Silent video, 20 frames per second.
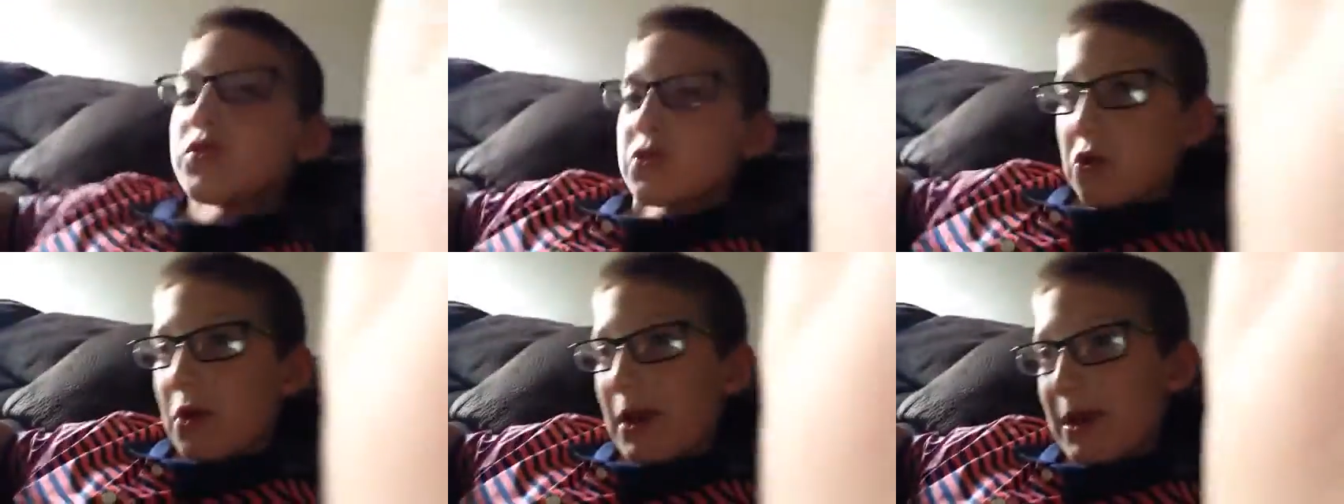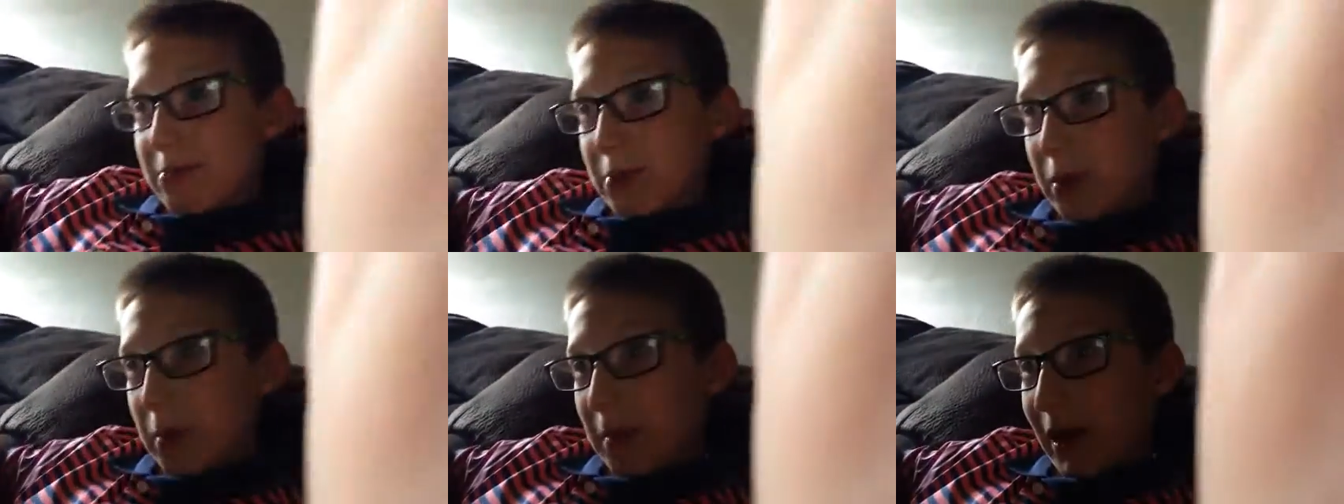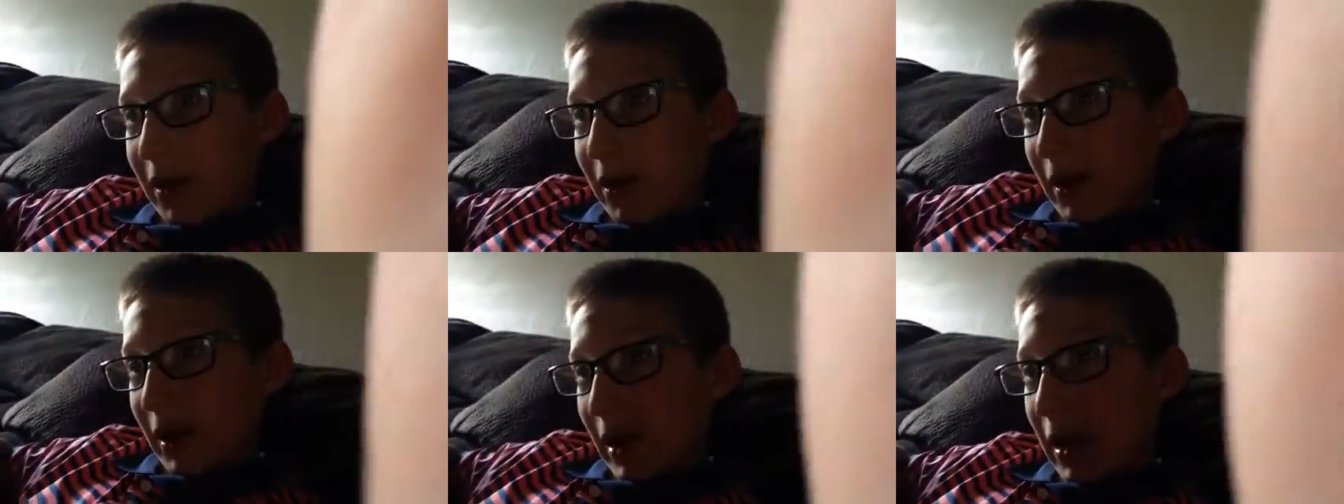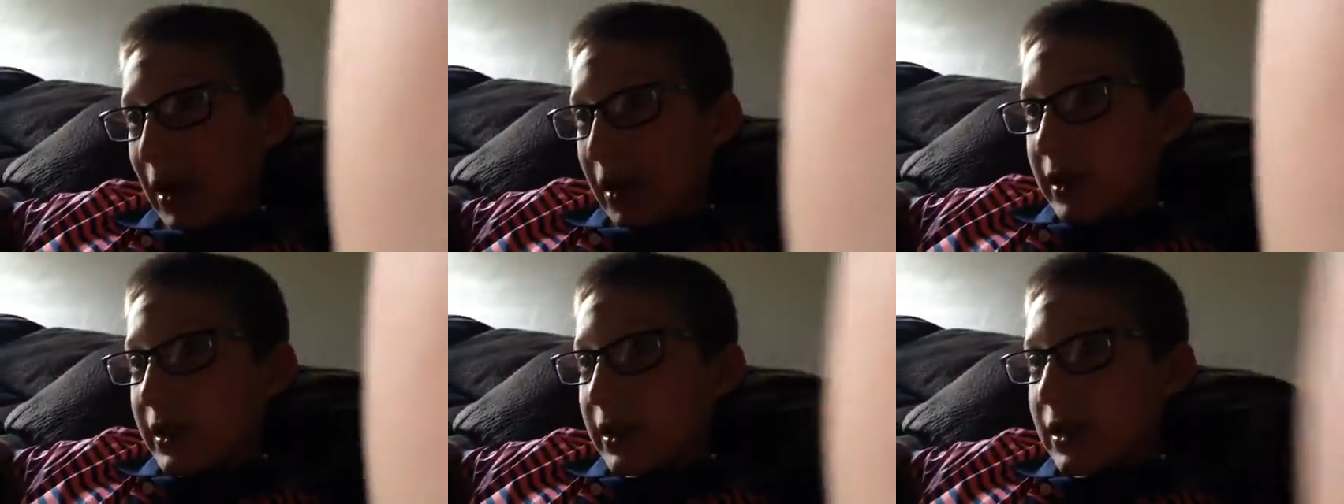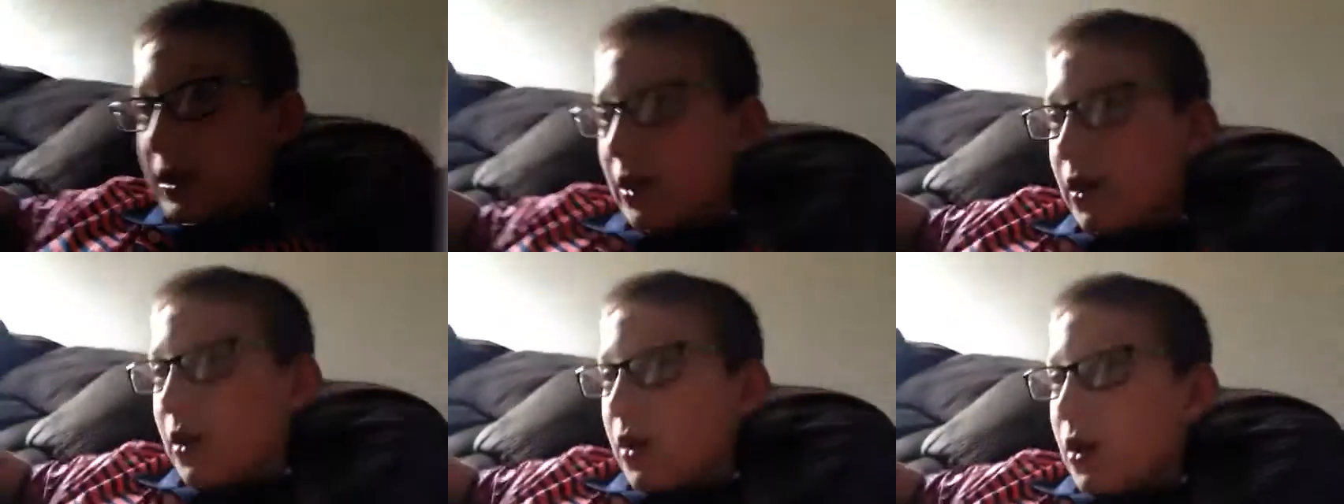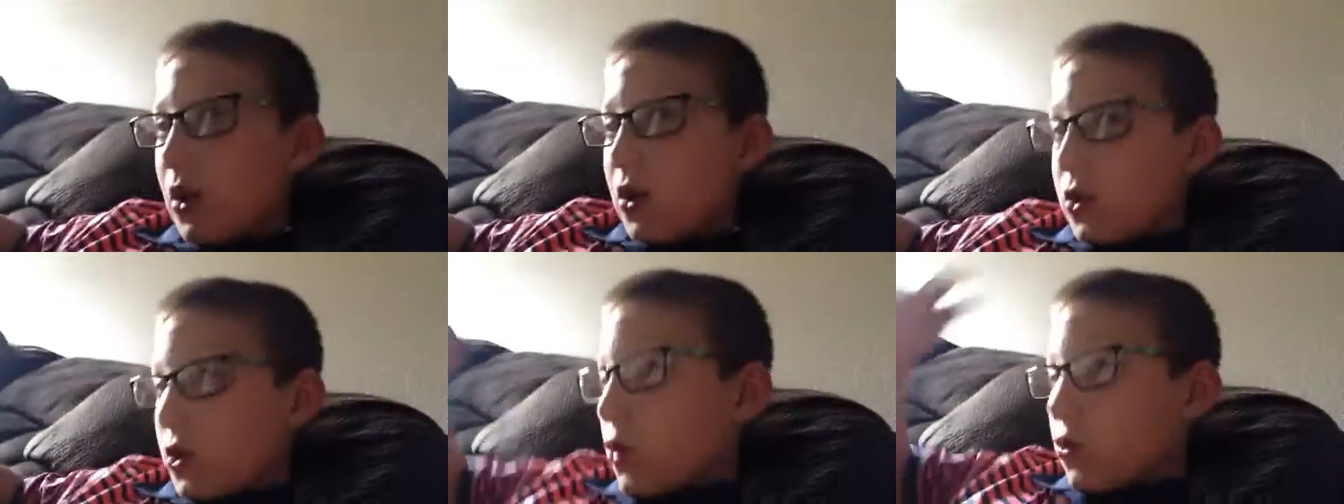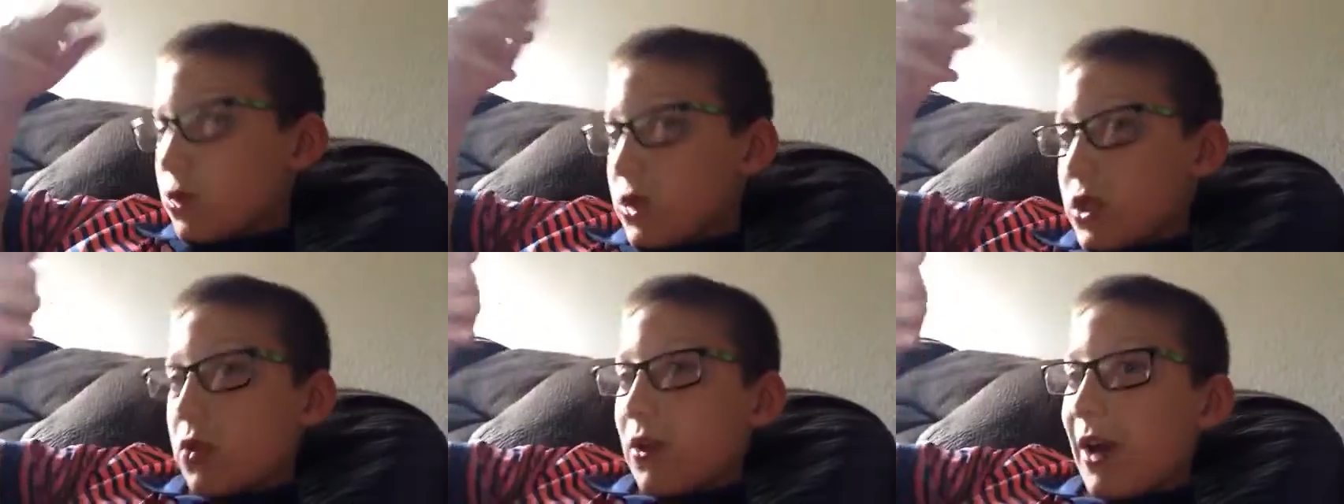scrapes on my legs.
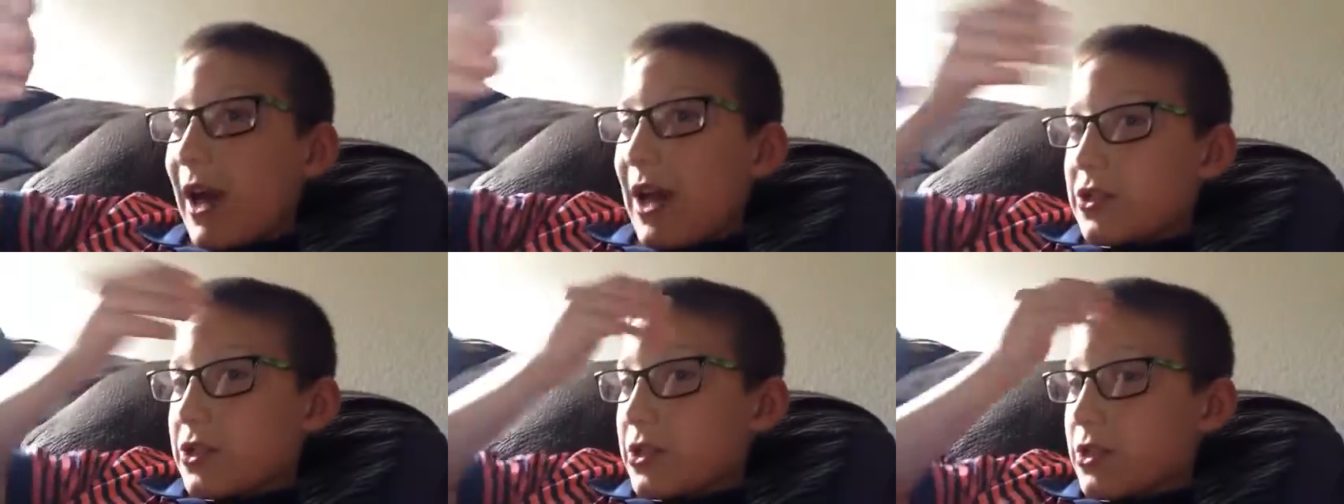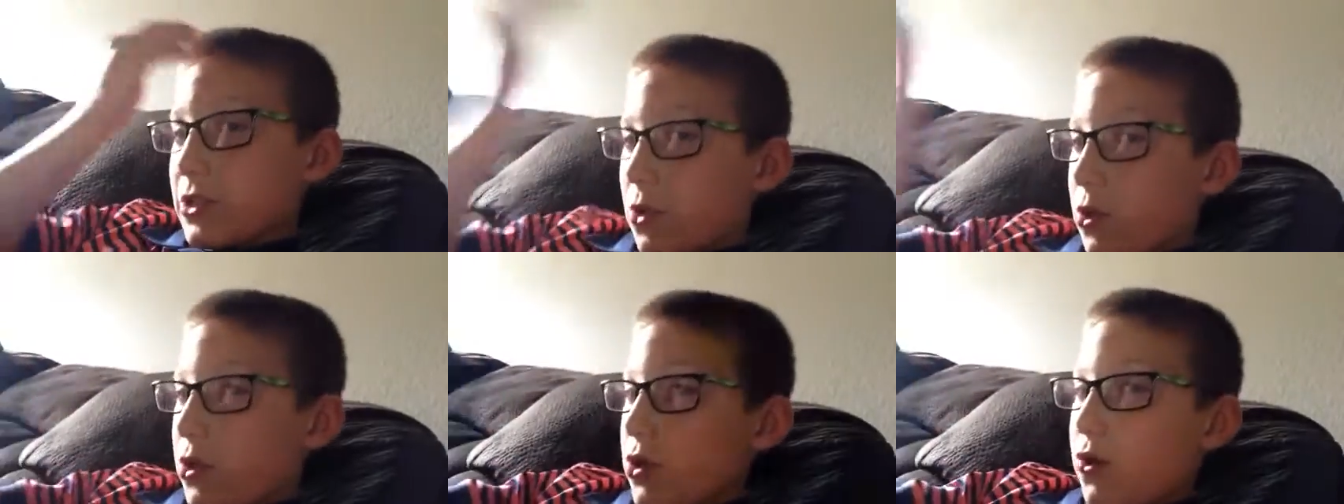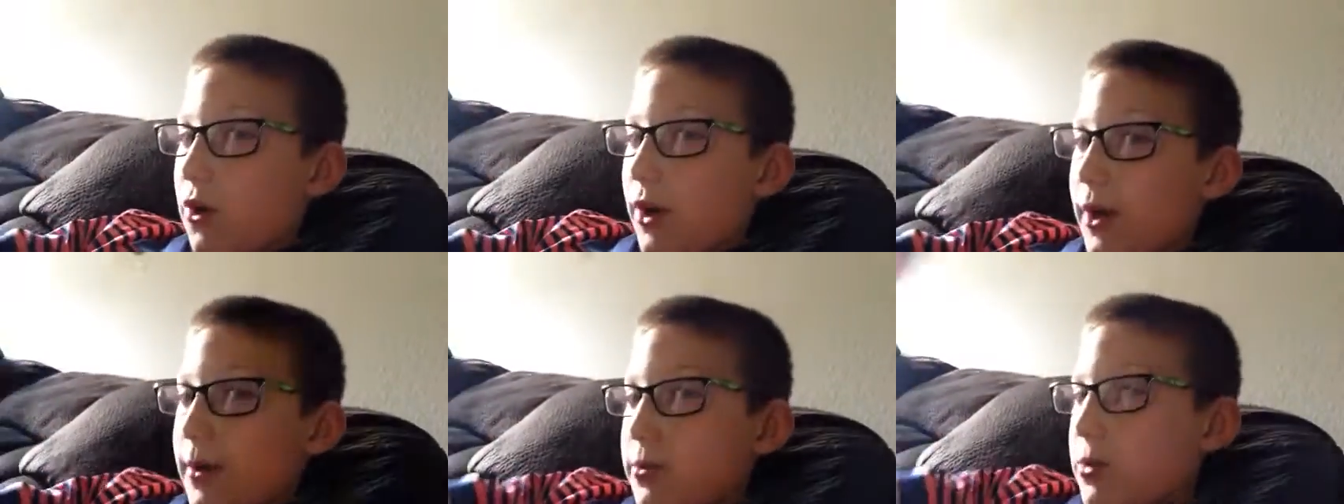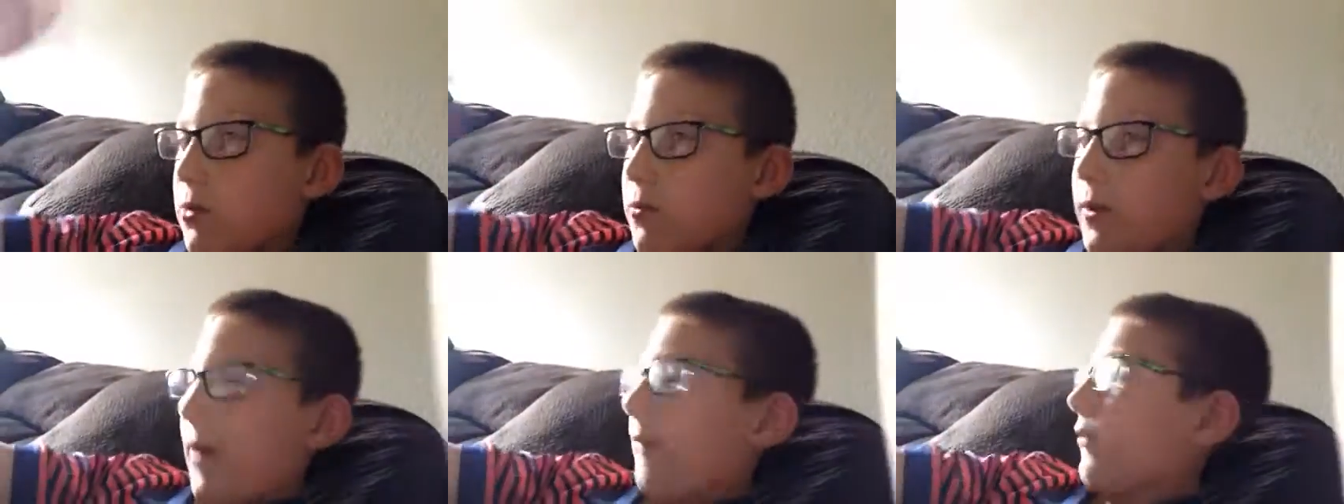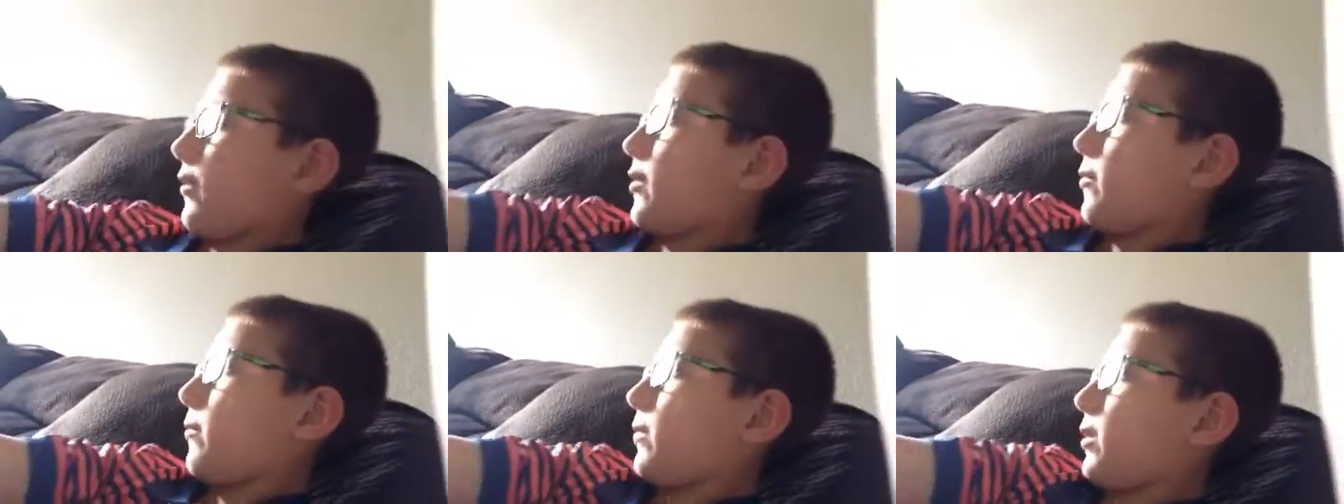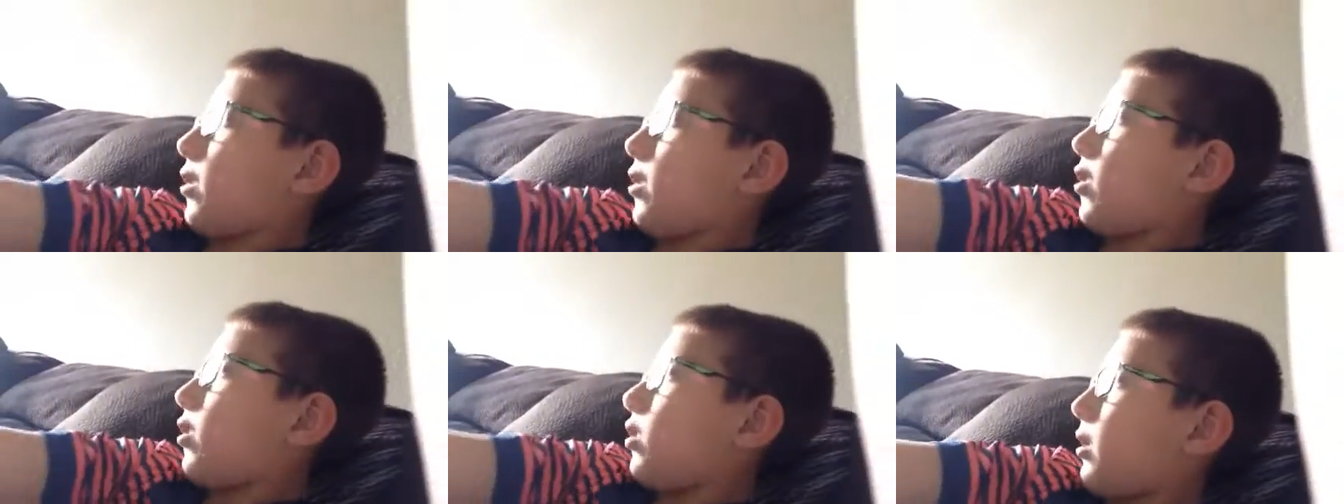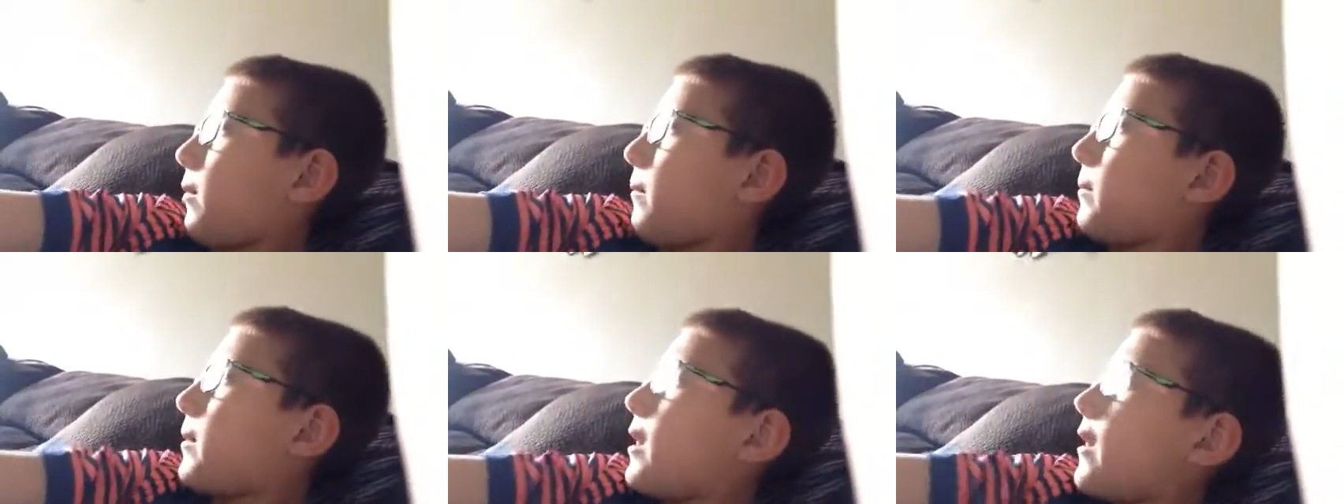Two scratches or scrapes, whatever you want to call
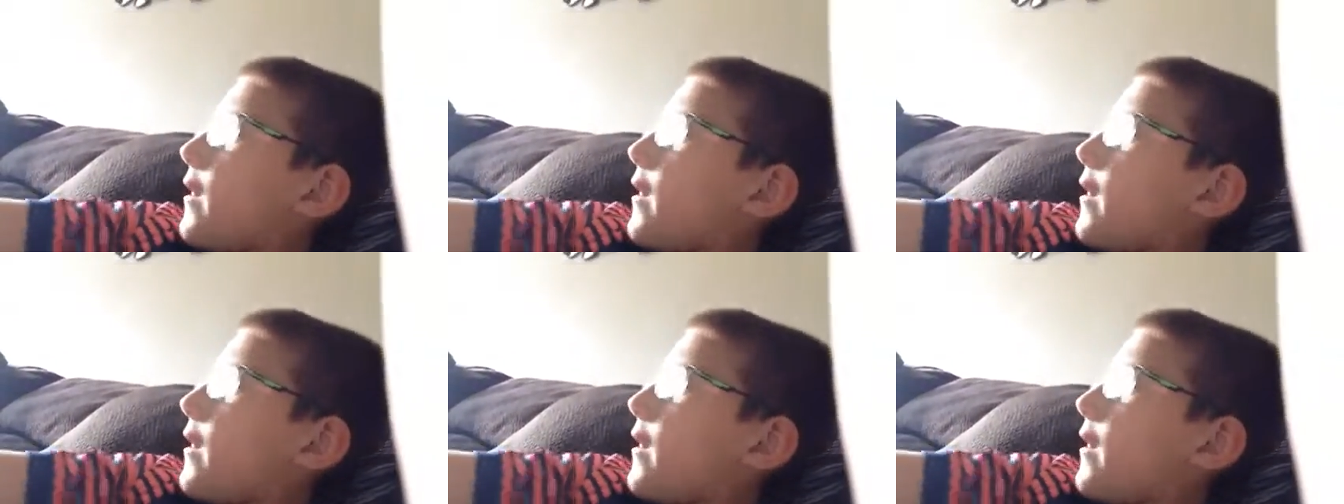them.